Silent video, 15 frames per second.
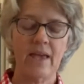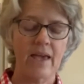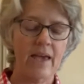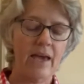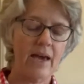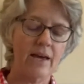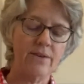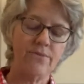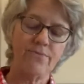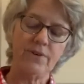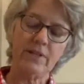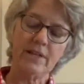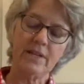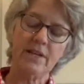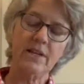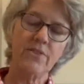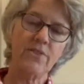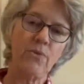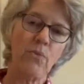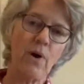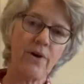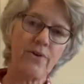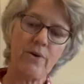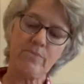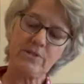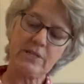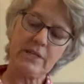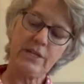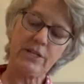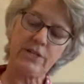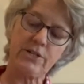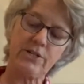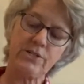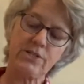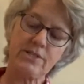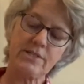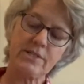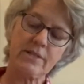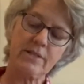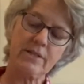and filling the water up to here, just